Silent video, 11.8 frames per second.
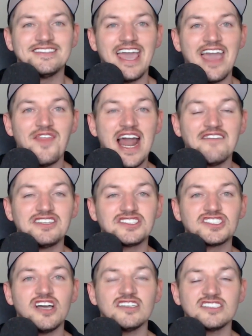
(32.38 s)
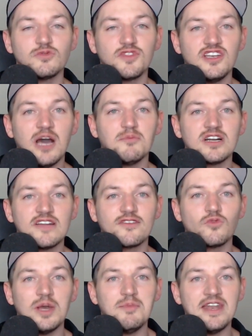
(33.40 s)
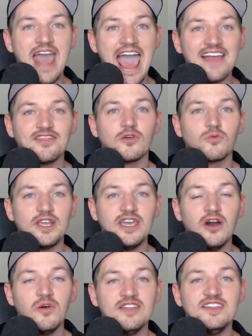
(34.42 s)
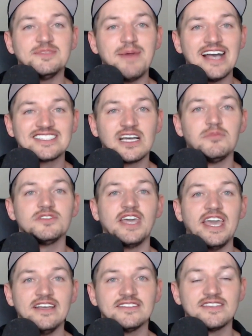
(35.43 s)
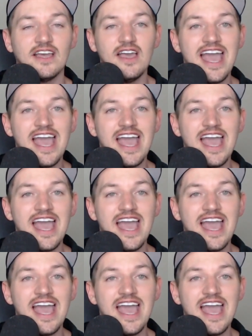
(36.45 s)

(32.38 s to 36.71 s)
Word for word: and that I've discussed with a number of different women at the Rio in these past couple days,